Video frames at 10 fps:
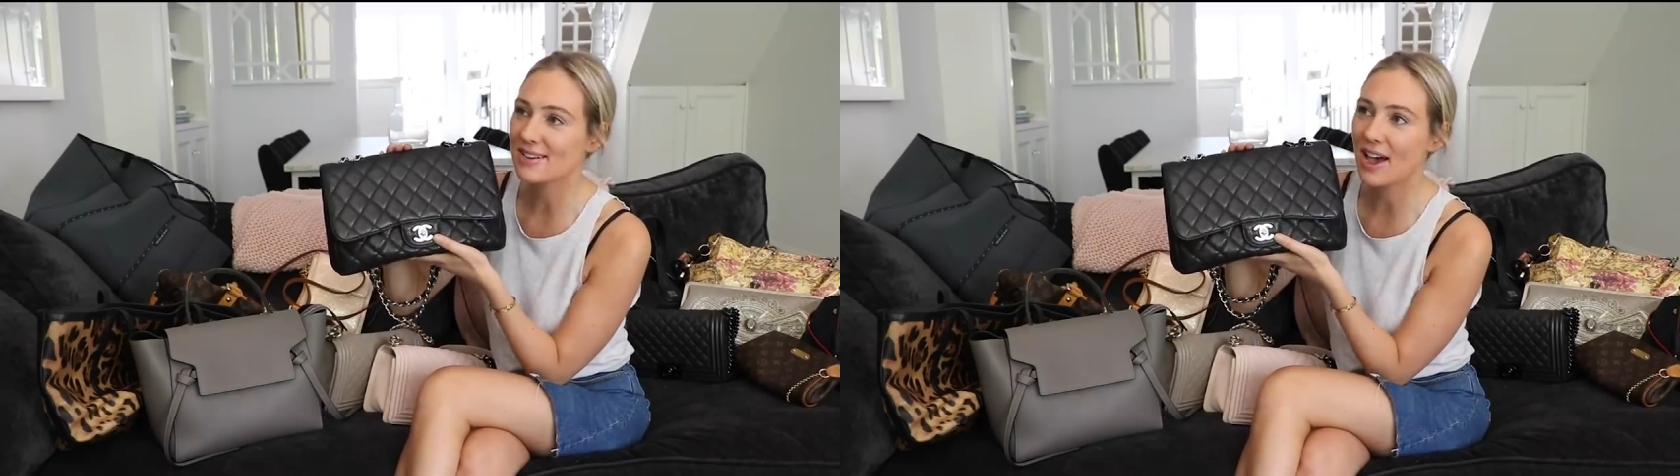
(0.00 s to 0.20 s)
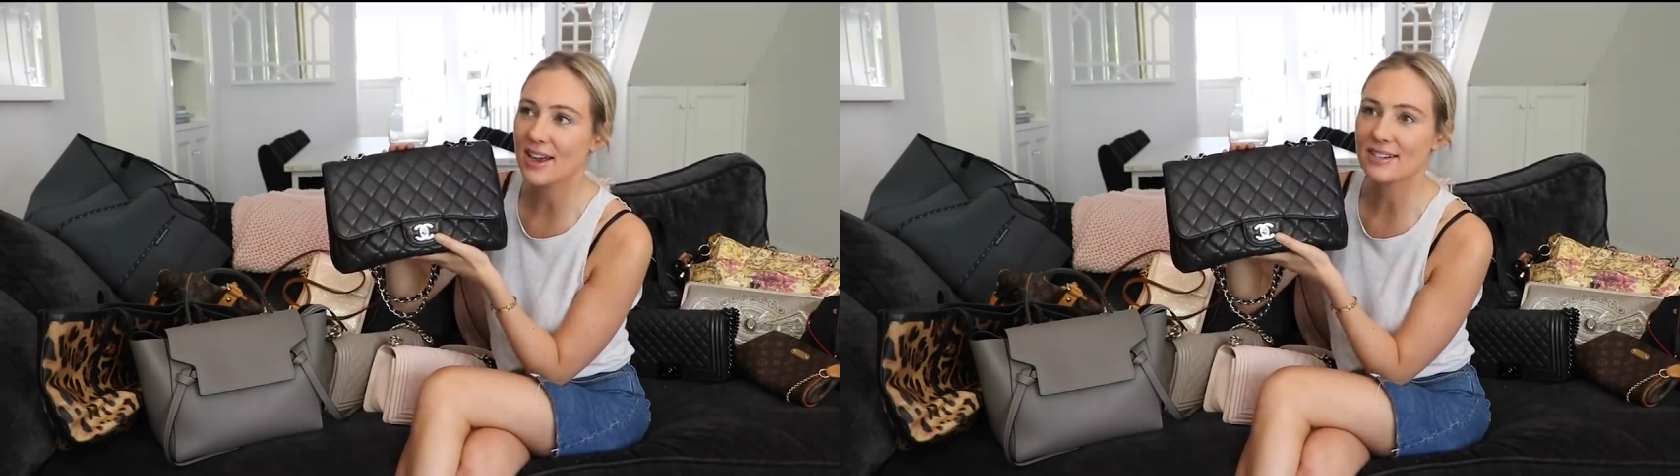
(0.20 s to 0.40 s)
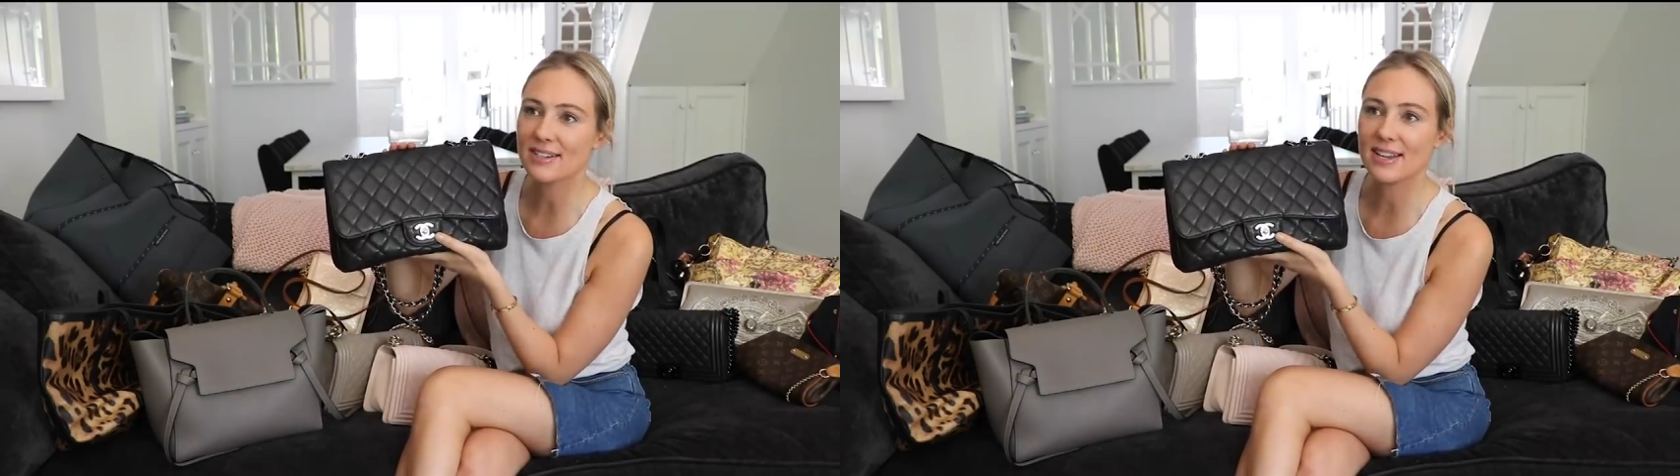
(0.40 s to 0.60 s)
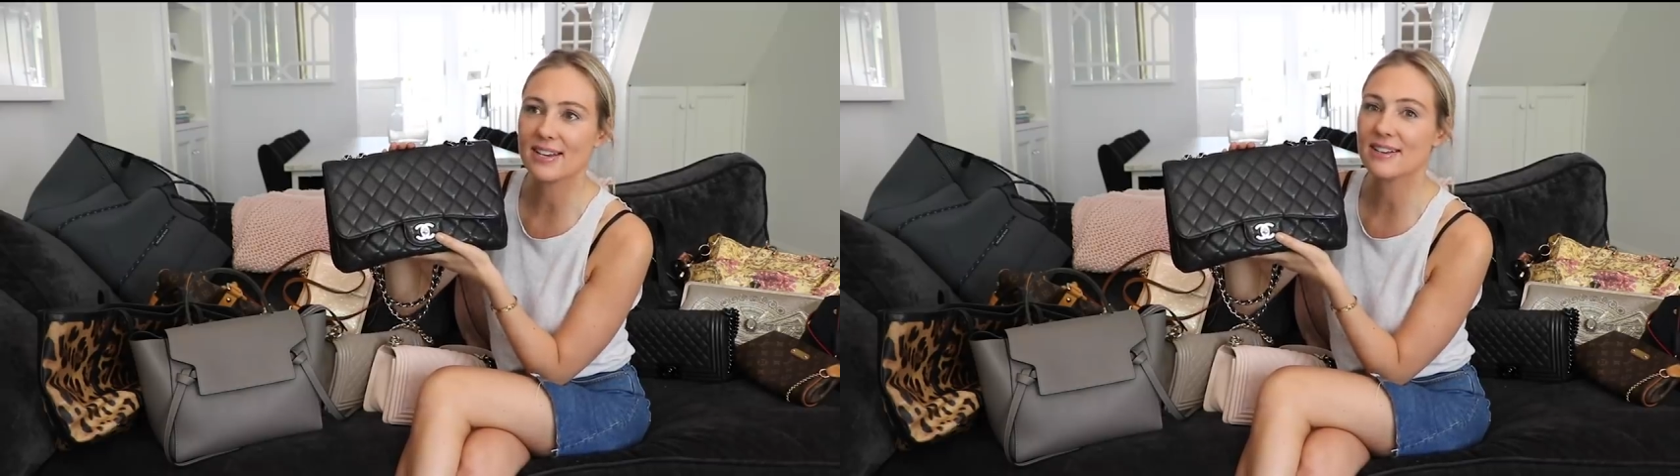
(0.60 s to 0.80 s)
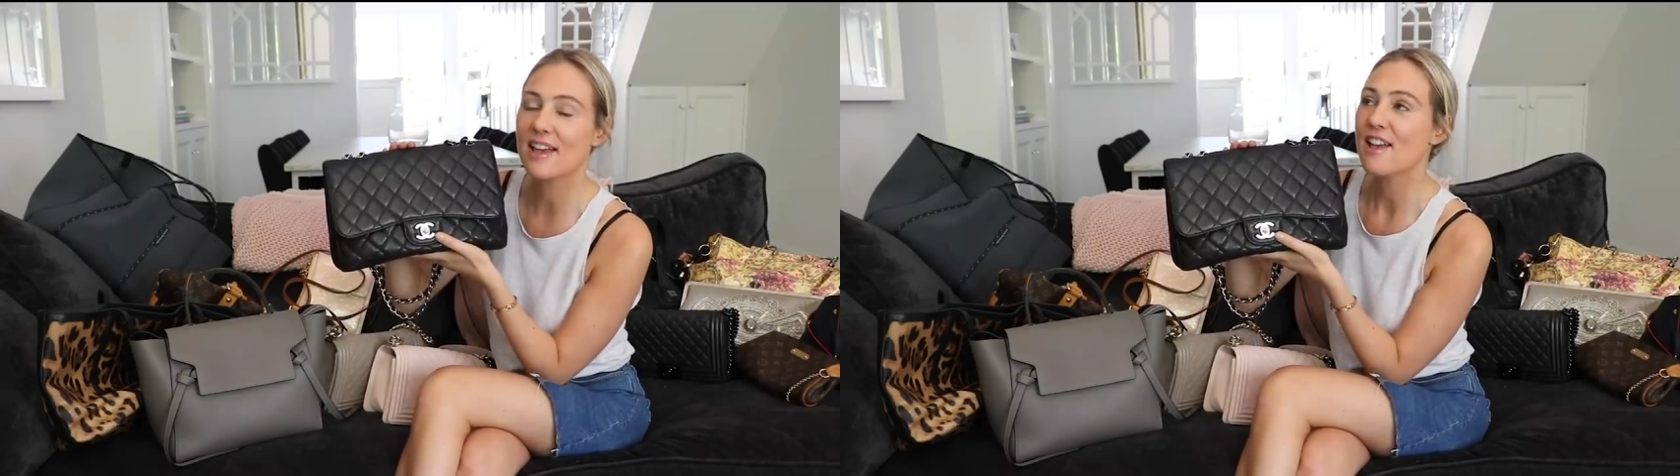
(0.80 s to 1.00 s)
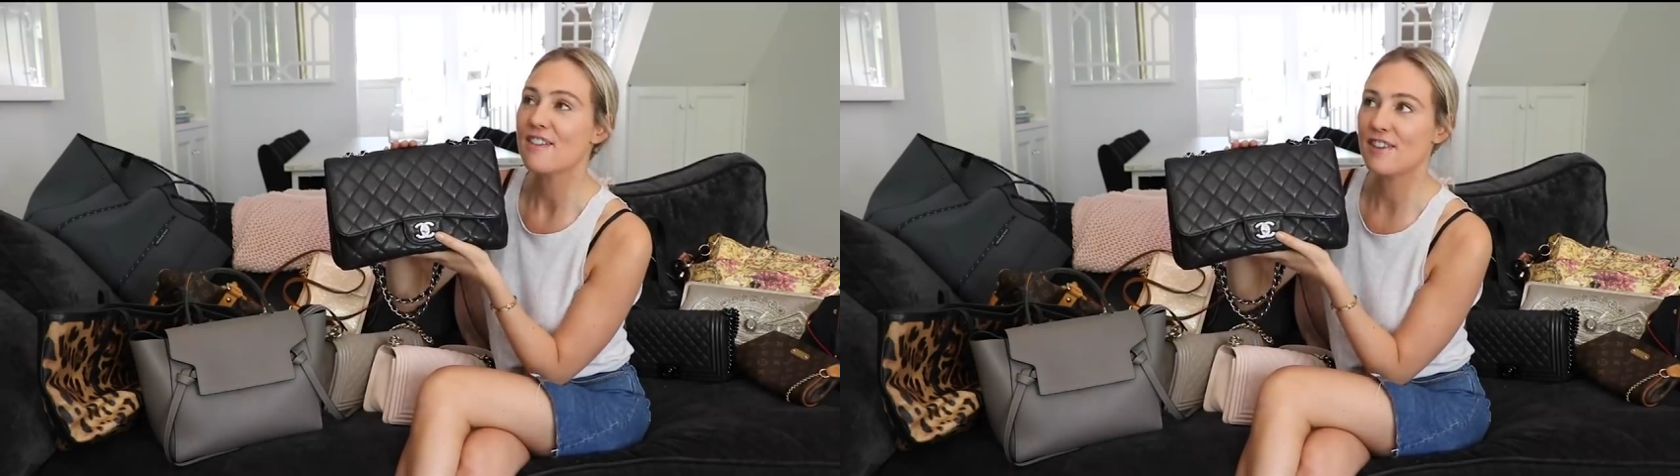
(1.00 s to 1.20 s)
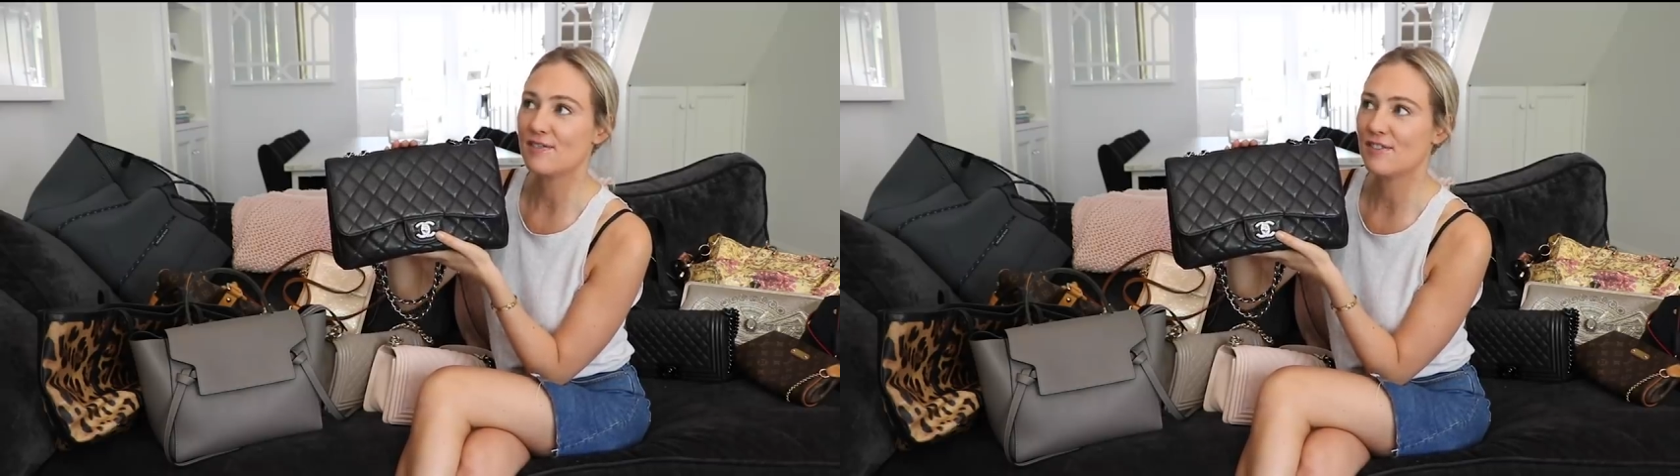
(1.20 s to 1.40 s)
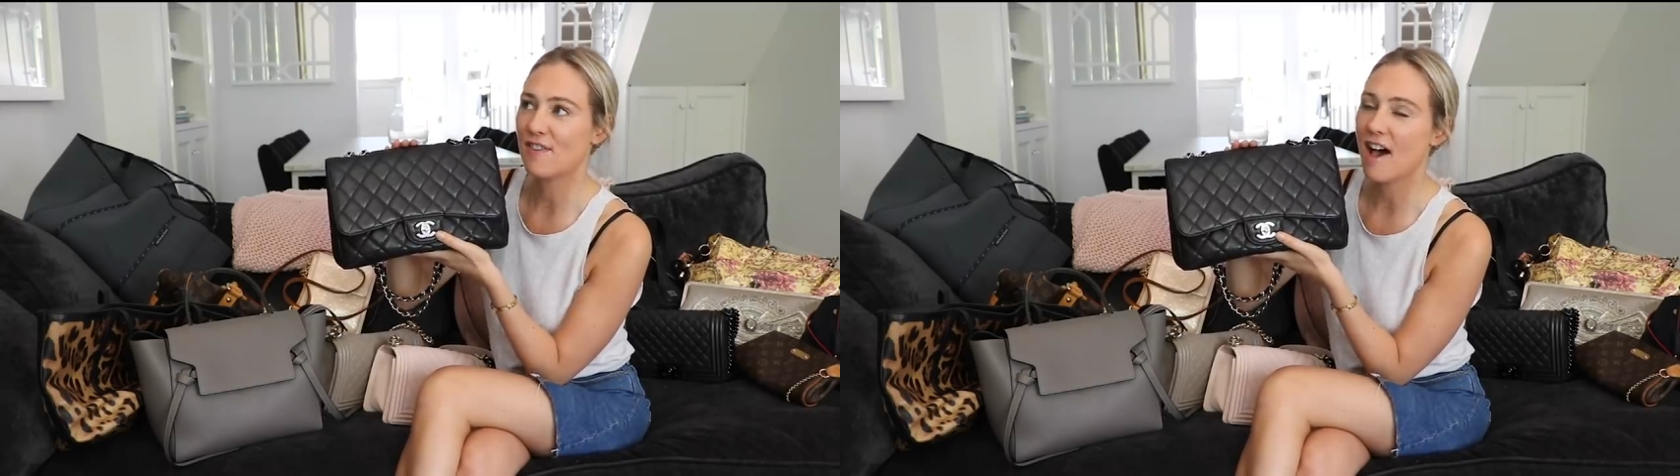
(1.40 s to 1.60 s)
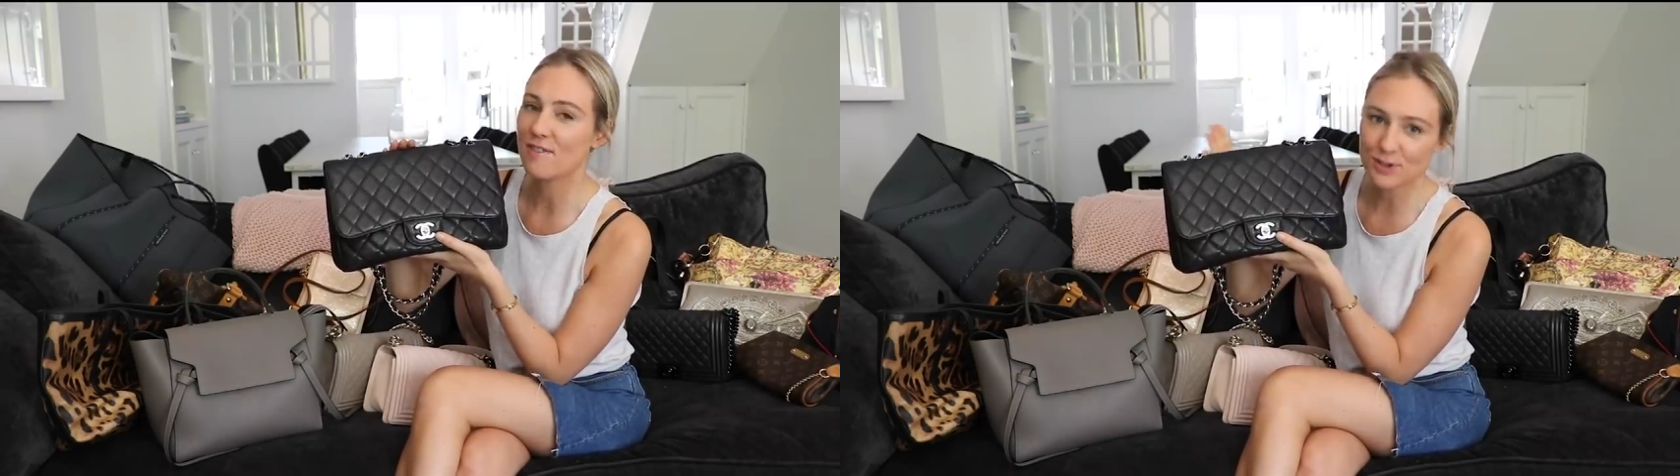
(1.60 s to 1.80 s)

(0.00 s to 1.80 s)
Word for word: 1955,